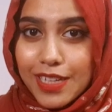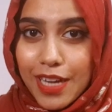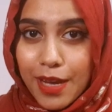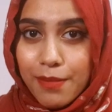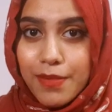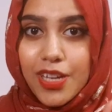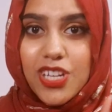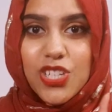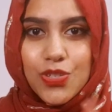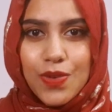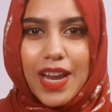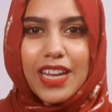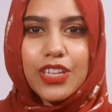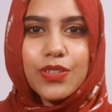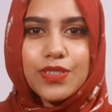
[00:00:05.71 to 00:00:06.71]
Come,
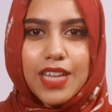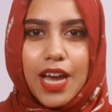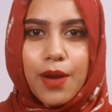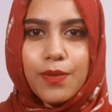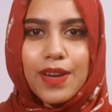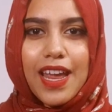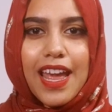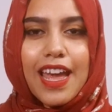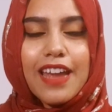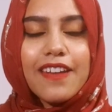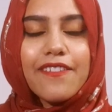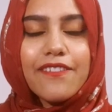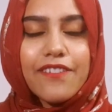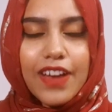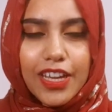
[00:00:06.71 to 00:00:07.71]
track you down
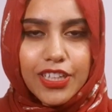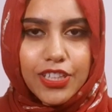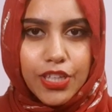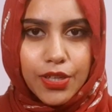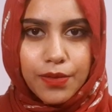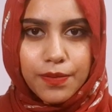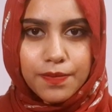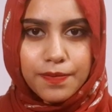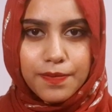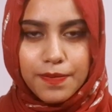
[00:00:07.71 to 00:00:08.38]
and find you.